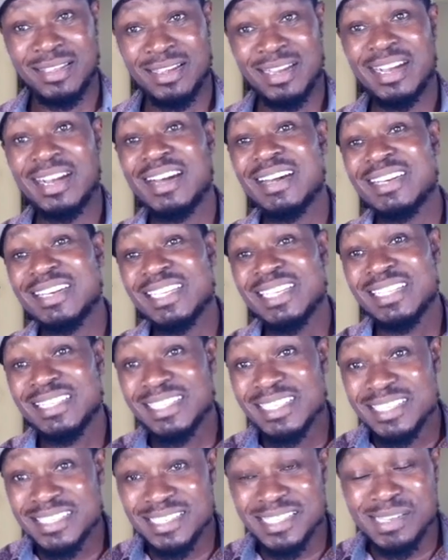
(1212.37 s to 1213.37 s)
earning
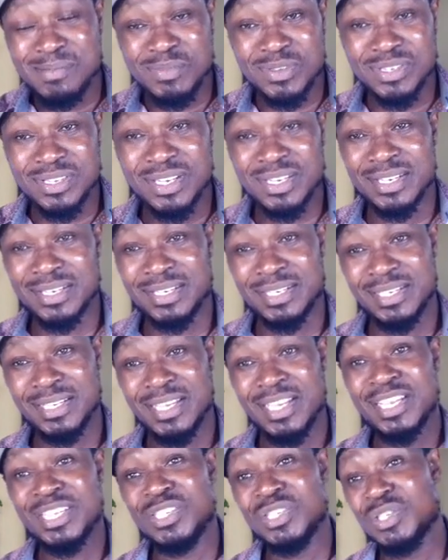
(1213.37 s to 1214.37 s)
the same salary,
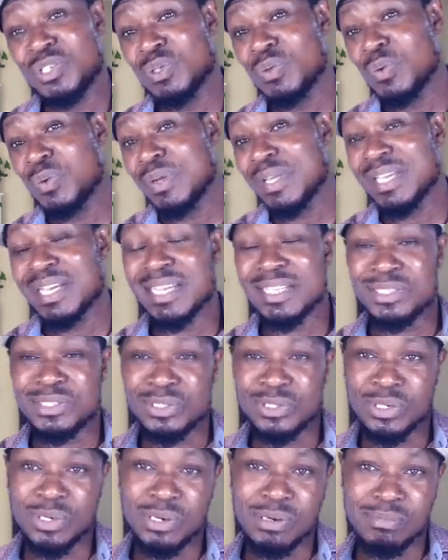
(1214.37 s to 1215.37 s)
doing a
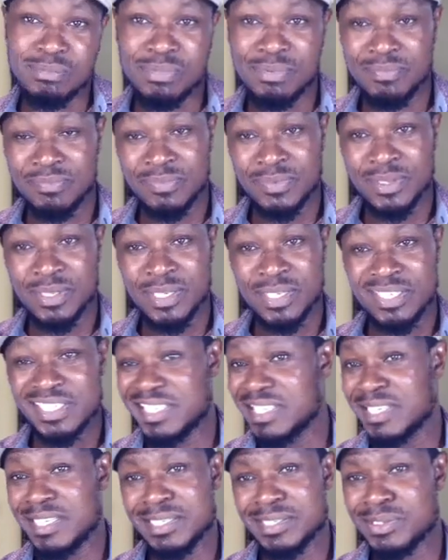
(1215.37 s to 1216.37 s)
job she
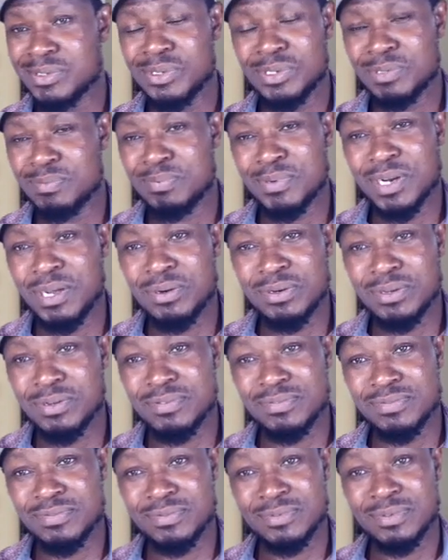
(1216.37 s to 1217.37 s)
is not proud of.
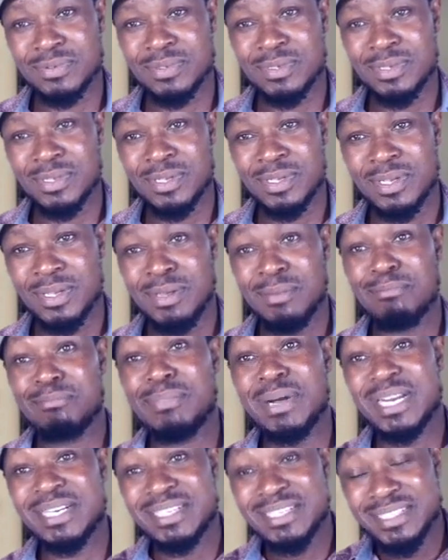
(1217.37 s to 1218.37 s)

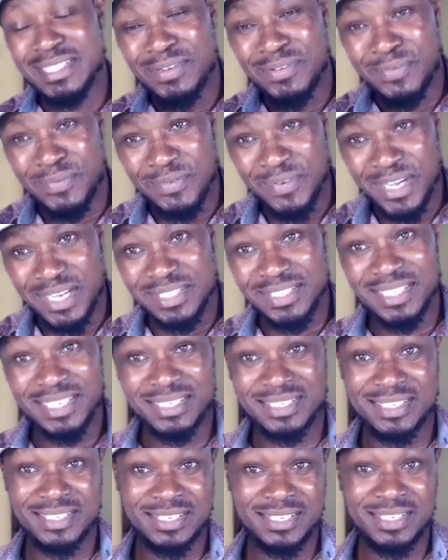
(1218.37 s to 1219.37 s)
But the fact
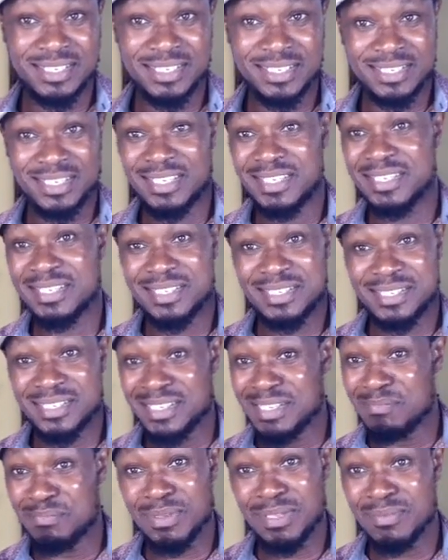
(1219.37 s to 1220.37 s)
that she is
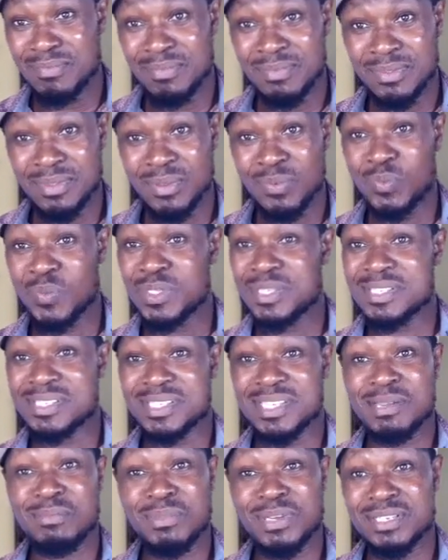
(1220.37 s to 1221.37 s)
sleeping
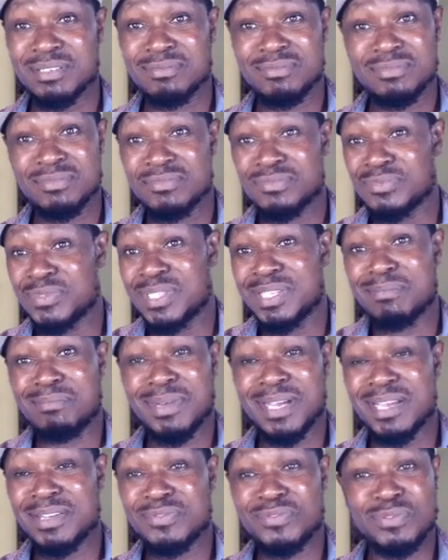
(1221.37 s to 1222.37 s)
with a
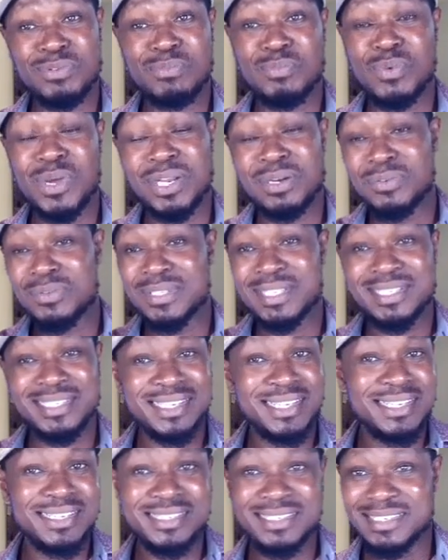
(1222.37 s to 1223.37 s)
man from one of these
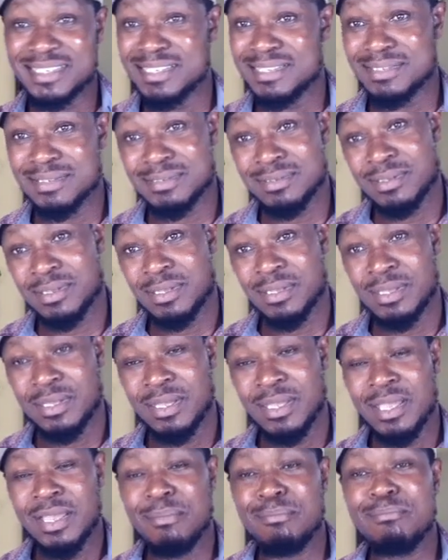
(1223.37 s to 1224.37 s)
countries,
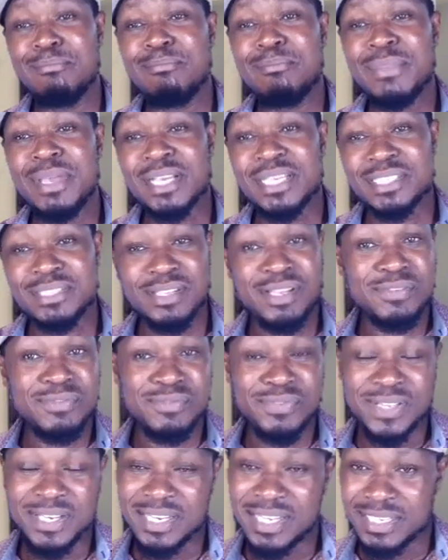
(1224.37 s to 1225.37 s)
makes her
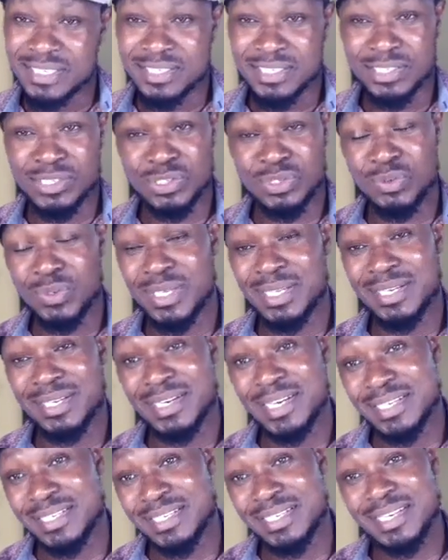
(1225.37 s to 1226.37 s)
feel like she's doing
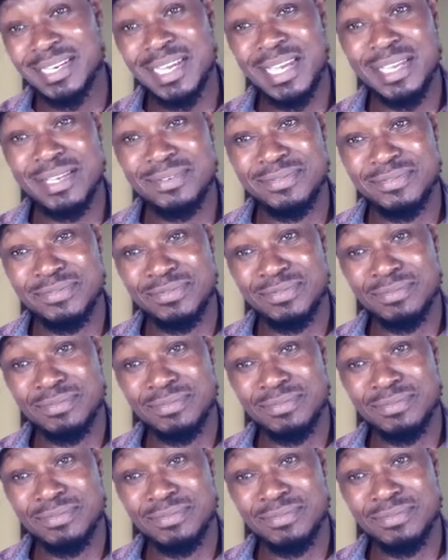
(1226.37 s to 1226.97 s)
great in life.